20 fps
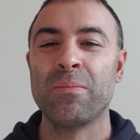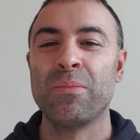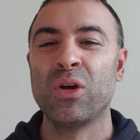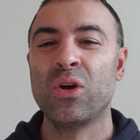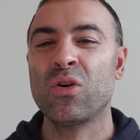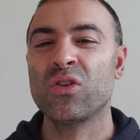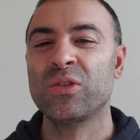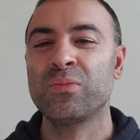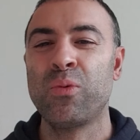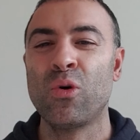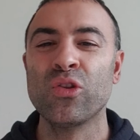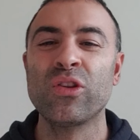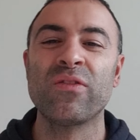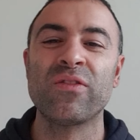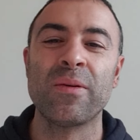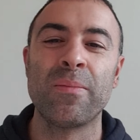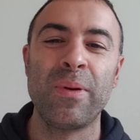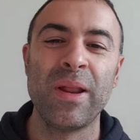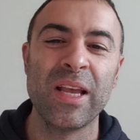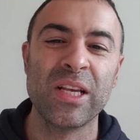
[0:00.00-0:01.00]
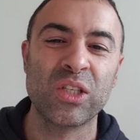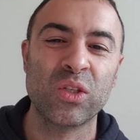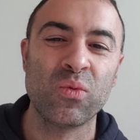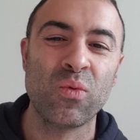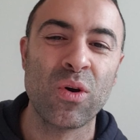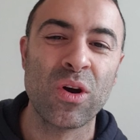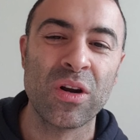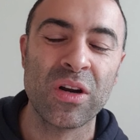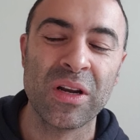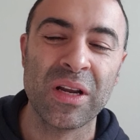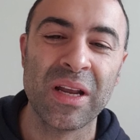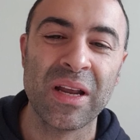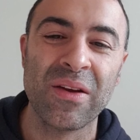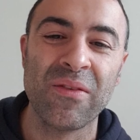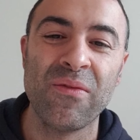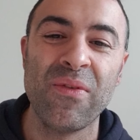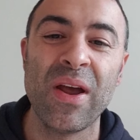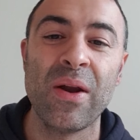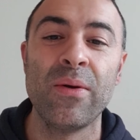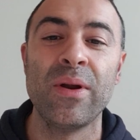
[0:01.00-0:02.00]
because both of the players were
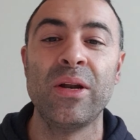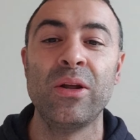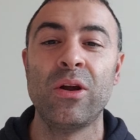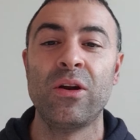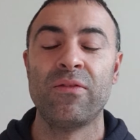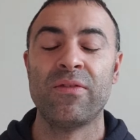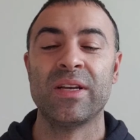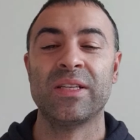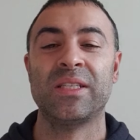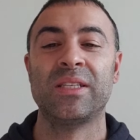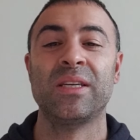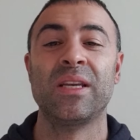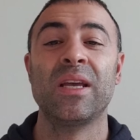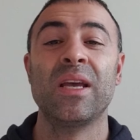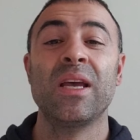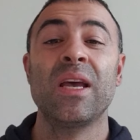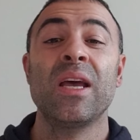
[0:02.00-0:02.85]
very nervous.